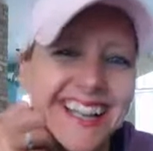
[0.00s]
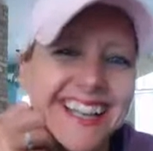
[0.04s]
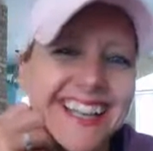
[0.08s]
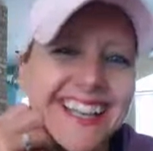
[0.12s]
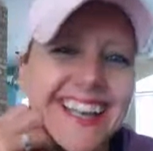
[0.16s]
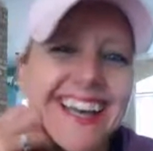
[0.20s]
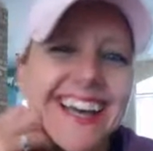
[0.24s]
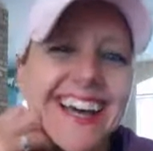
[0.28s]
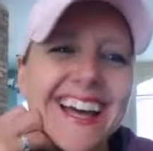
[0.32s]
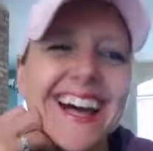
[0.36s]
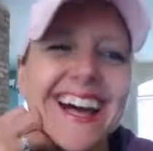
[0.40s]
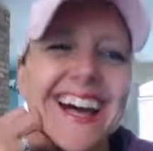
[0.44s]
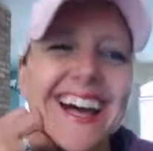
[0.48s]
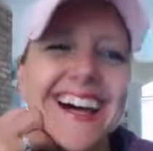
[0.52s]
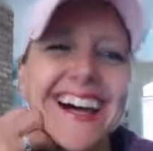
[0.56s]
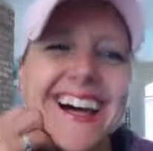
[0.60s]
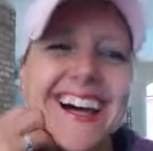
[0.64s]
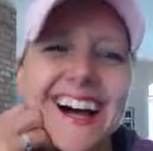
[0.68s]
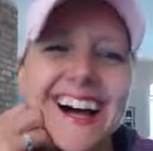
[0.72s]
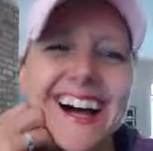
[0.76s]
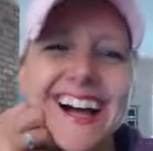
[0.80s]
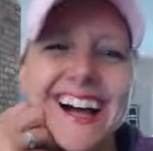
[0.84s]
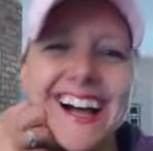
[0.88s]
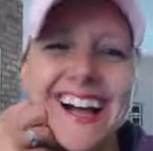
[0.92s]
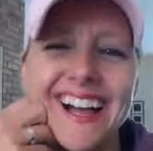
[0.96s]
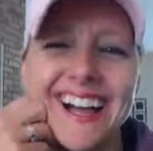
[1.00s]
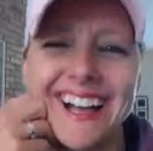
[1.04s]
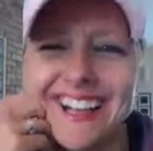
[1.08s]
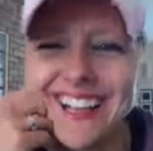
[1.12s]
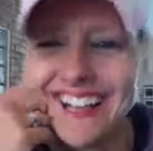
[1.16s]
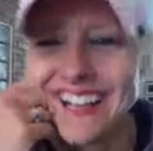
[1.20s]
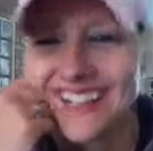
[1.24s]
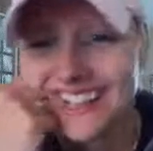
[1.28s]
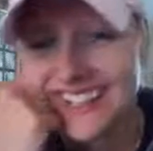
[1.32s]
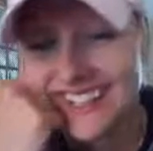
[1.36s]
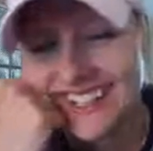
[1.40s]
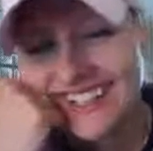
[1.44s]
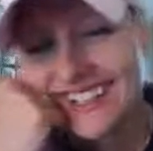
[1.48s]
yeah.
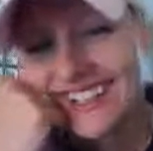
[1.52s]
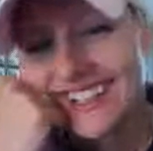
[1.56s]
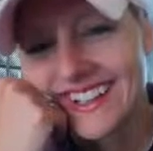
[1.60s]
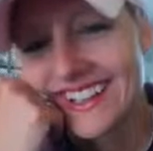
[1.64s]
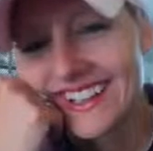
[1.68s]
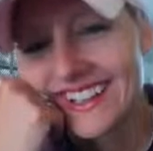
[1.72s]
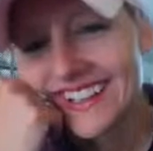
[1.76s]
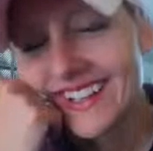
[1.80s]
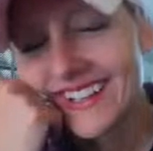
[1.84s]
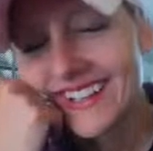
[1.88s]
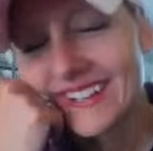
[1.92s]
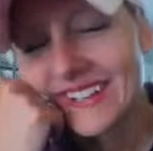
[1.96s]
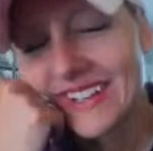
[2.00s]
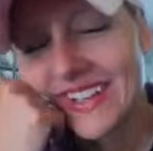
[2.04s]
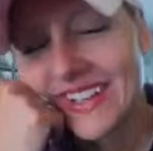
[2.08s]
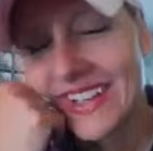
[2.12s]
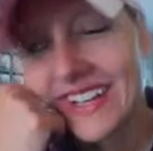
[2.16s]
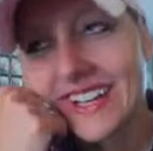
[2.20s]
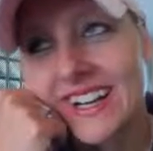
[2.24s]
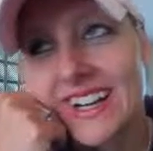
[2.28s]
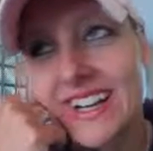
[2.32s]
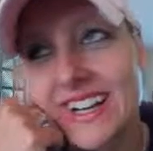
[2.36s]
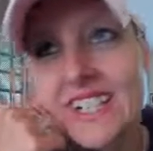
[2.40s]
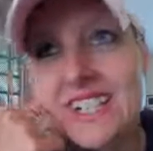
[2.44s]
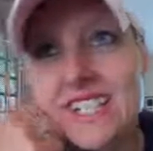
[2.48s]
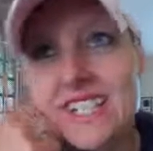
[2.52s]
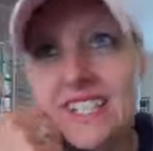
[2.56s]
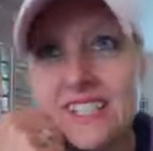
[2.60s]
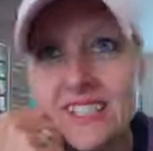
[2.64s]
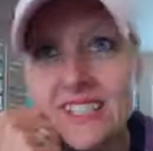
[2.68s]
Oh my gosh.